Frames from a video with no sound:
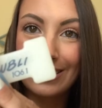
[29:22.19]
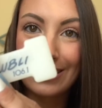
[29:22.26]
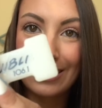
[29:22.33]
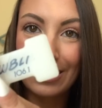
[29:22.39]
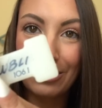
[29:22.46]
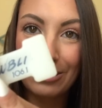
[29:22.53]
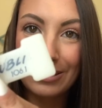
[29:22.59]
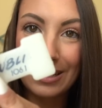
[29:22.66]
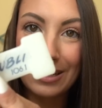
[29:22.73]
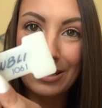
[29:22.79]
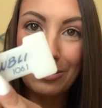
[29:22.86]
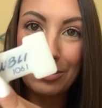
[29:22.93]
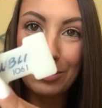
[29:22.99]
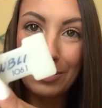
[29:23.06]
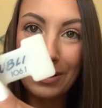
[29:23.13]
There is a
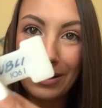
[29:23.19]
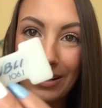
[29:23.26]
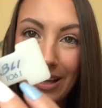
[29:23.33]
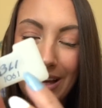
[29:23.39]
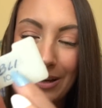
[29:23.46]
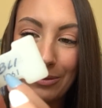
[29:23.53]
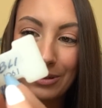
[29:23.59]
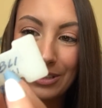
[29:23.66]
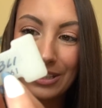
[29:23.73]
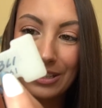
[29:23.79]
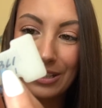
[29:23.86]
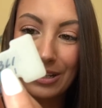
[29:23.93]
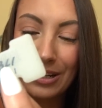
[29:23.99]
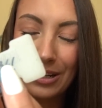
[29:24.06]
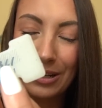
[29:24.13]
WBLI, which
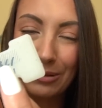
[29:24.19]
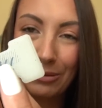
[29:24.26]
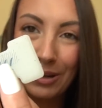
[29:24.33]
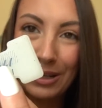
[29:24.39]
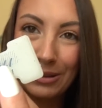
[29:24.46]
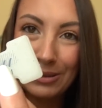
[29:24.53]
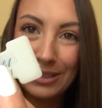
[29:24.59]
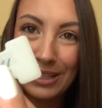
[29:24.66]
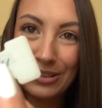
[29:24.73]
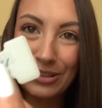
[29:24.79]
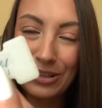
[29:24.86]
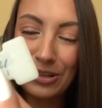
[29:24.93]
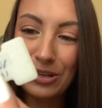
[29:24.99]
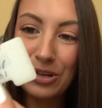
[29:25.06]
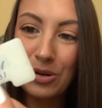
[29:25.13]
is a uh, radio station
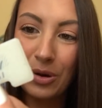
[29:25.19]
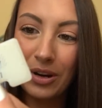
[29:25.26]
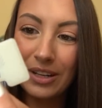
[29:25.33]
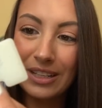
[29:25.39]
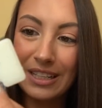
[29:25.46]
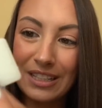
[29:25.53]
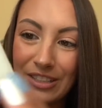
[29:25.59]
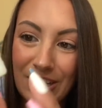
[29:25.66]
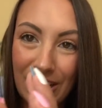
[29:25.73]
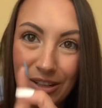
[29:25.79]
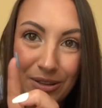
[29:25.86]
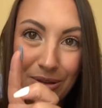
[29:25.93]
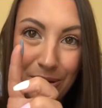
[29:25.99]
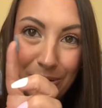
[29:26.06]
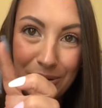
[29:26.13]
in New York, keychain, a
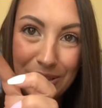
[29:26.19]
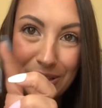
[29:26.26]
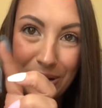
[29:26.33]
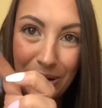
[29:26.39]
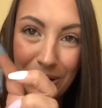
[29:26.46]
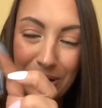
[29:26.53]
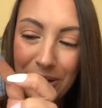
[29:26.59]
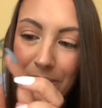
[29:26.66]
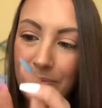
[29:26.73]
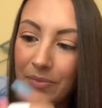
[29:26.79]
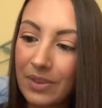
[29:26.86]
glow in the dark.